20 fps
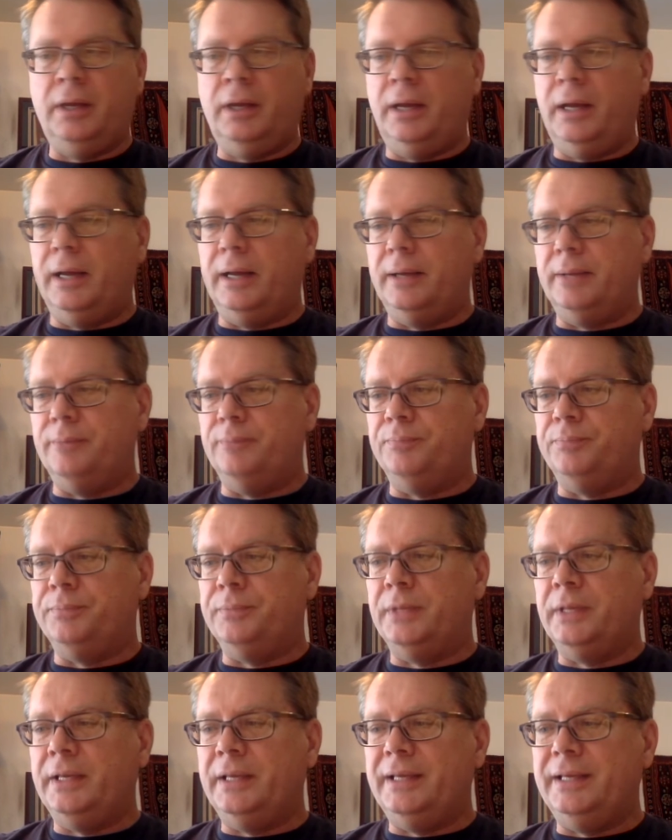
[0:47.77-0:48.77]
Um,
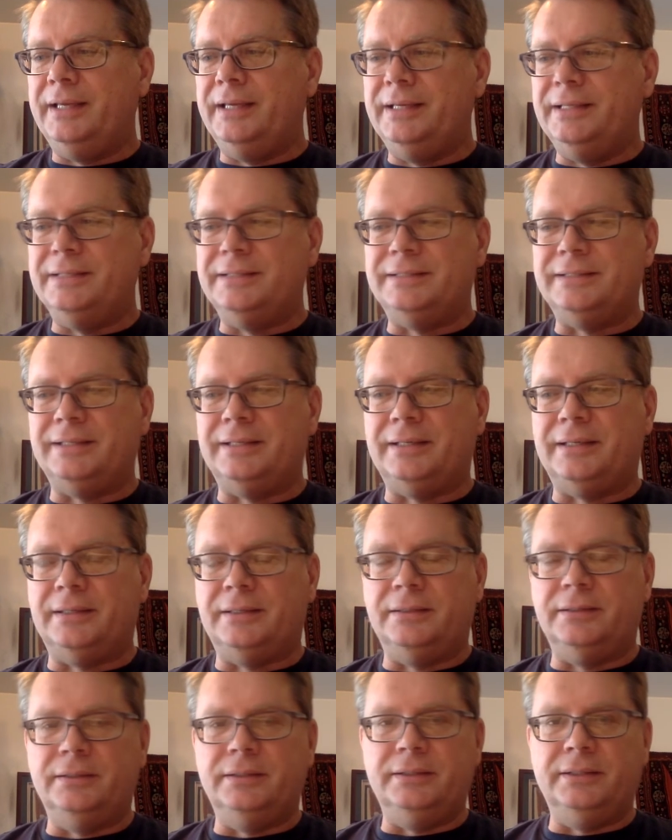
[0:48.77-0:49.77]
he's
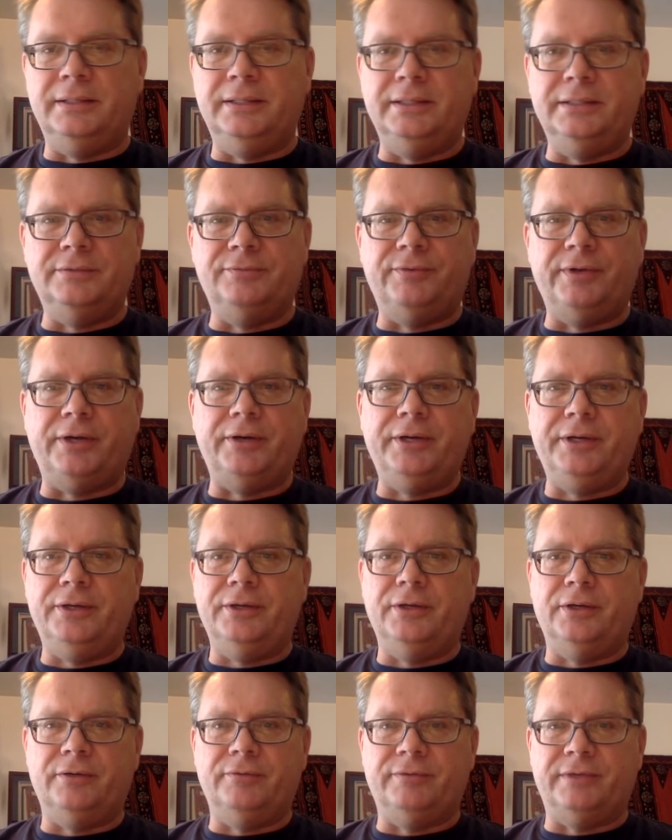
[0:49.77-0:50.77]
very
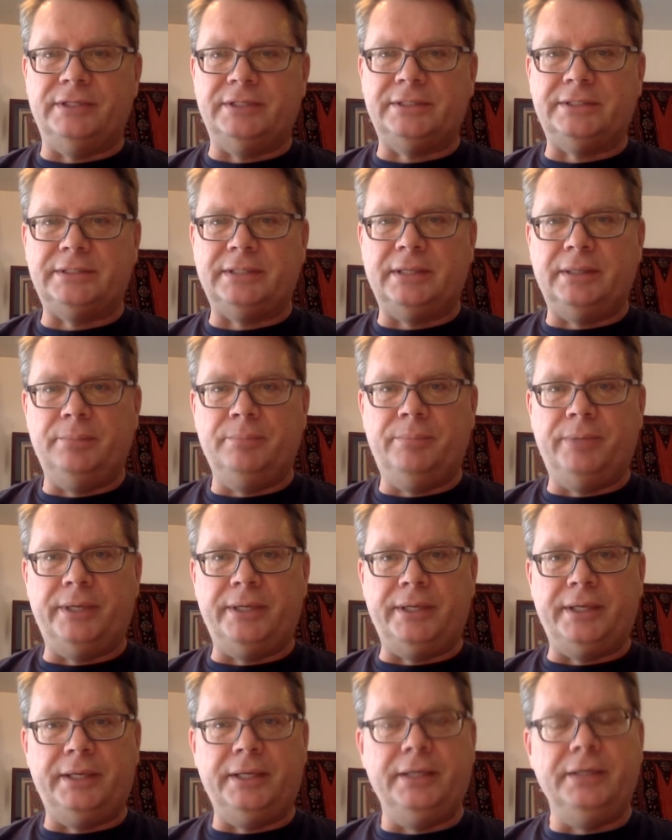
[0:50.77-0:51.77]
nervous,
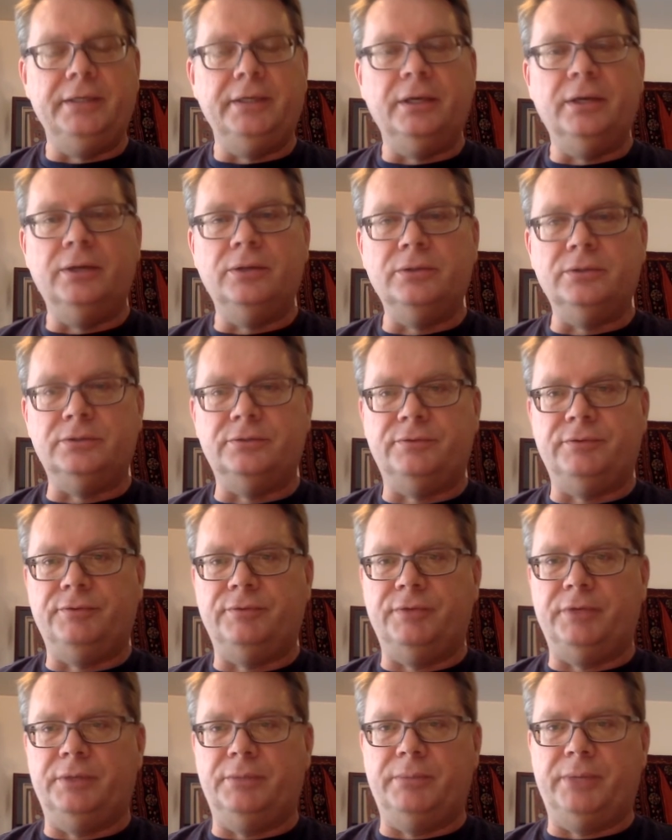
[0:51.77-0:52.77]
but he knows
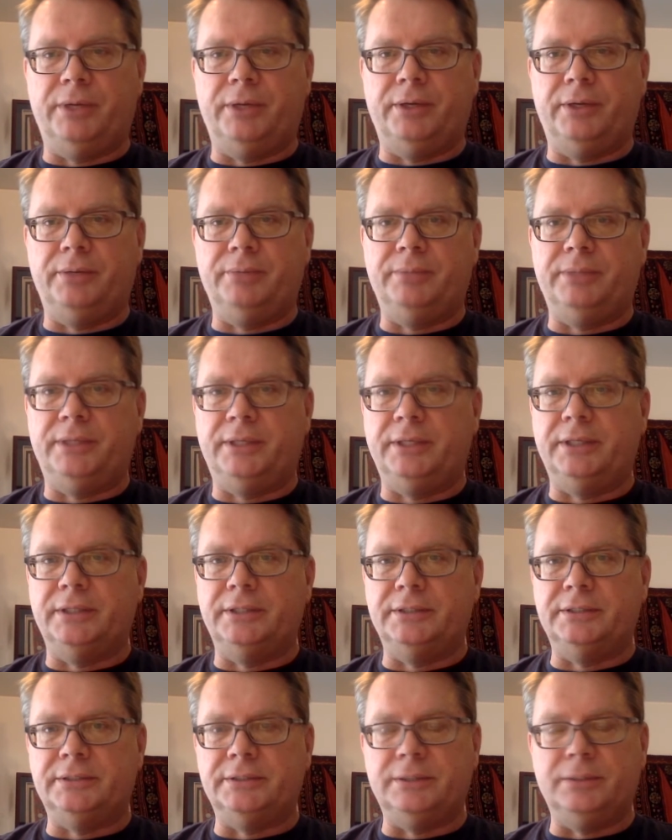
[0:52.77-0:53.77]
Vivian Baring
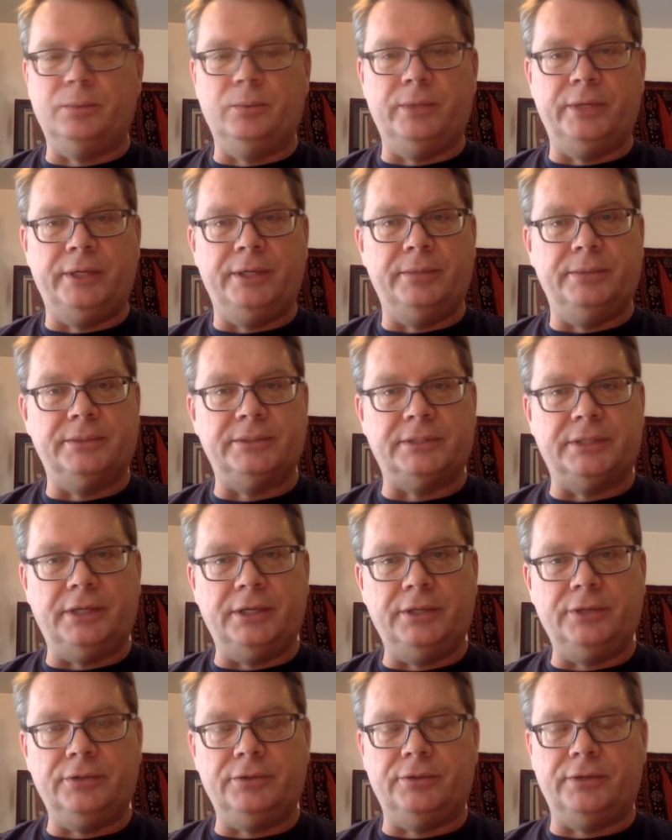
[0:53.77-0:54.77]
because when he was an
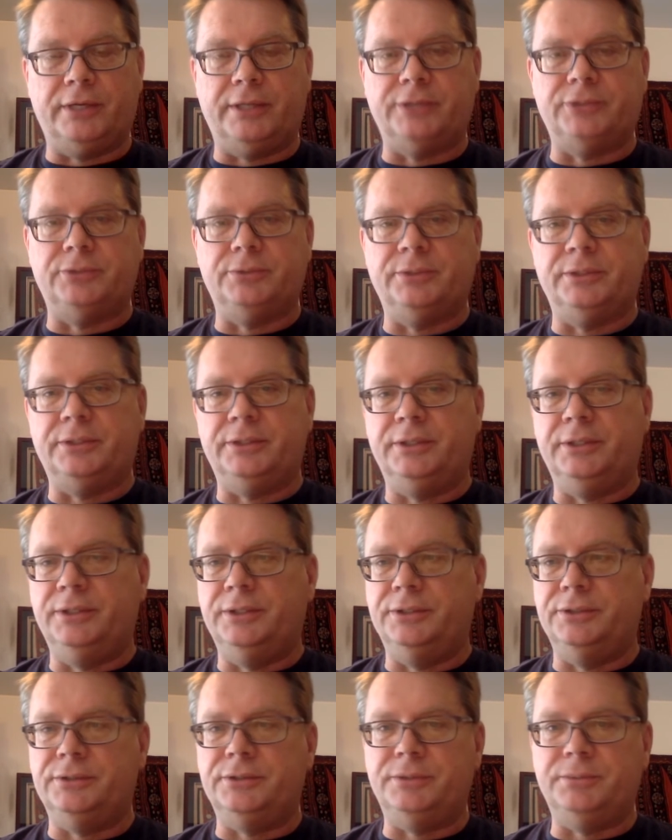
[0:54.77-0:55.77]
undergraduate, he
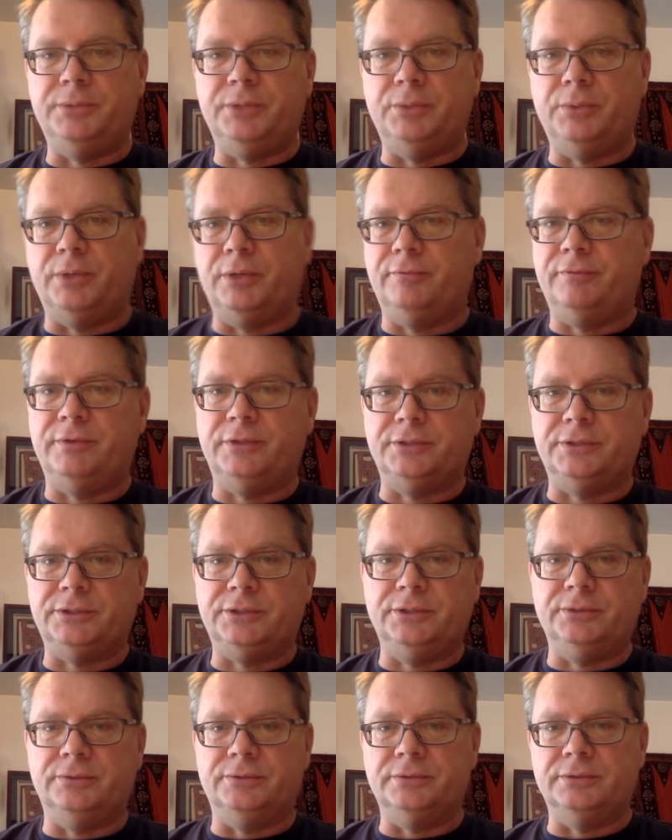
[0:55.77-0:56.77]
used to be one of her
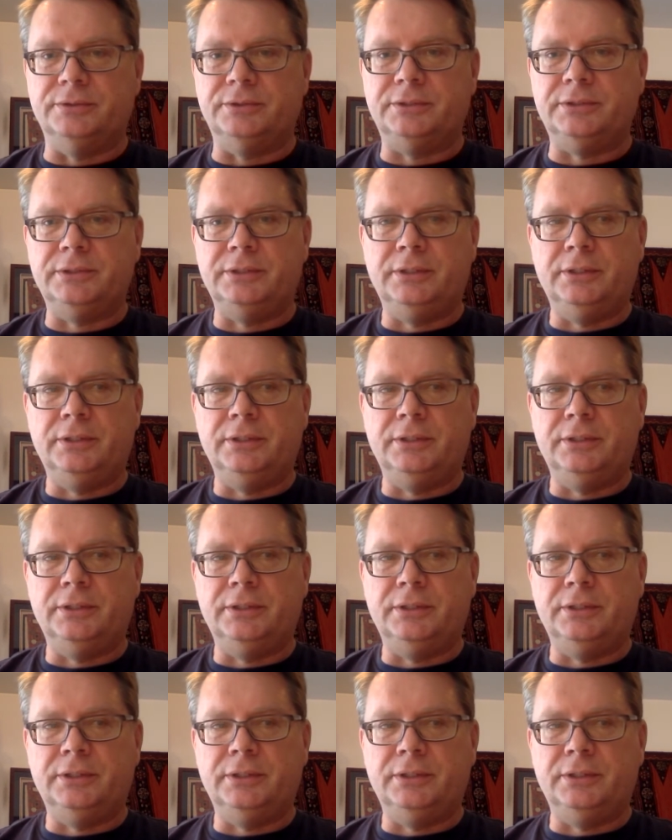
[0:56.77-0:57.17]
students.